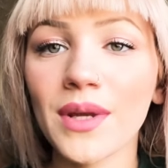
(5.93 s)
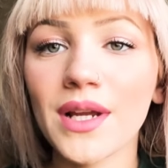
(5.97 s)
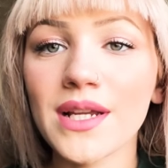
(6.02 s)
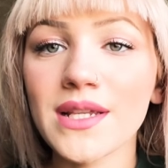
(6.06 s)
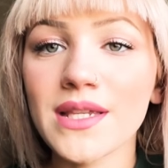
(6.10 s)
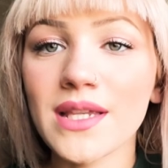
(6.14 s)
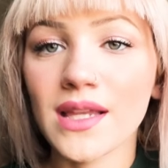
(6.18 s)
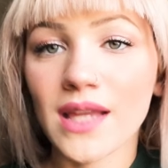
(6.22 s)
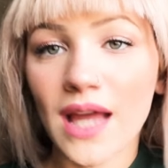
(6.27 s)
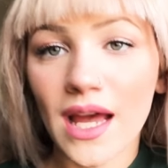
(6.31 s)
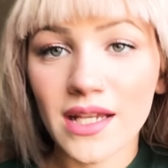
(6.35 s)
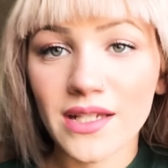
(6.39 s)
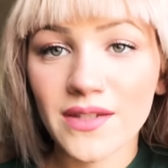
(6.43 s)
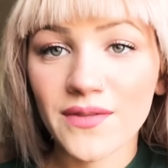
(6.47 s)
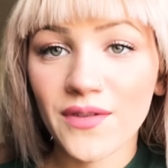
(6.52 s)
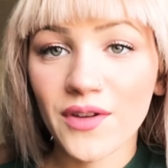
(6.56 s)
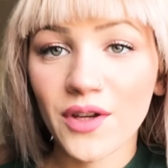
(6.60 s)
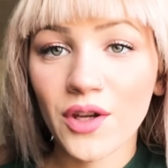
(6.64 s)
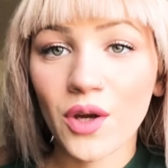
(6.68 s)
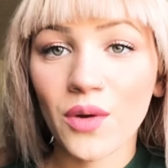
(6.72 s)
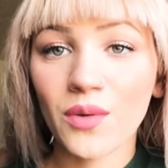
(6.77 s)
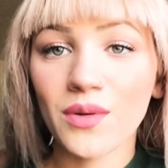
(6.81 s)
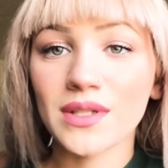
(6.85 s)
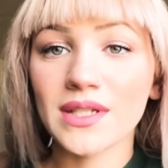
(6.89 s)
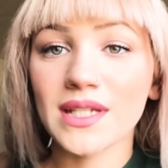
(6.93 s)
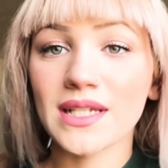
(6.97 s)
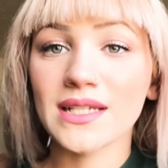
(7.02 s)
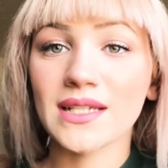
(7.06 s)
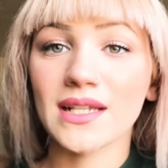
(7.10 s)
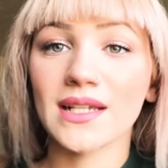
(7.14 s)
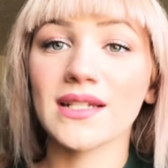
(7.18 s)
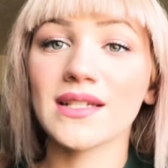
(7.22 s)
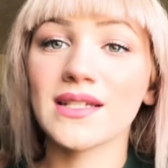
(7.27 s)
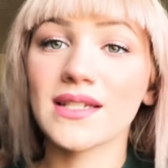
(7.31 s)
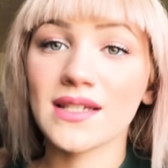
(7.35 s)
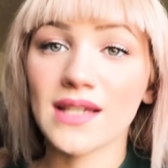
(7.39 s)
because the last video was a
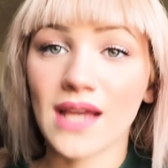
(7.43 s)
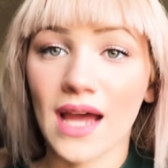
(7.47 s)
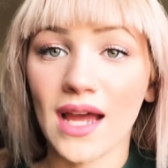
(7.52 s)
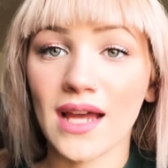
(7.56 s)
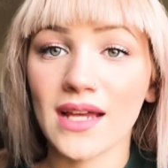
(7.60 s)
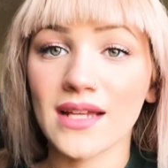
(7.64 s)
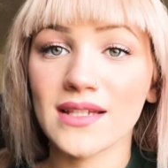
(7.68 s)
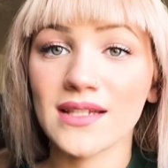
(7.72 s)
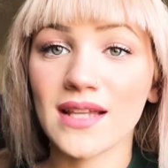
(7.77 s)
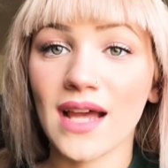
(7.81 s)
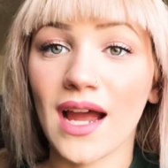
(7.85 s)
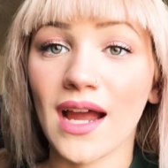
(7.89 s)
success.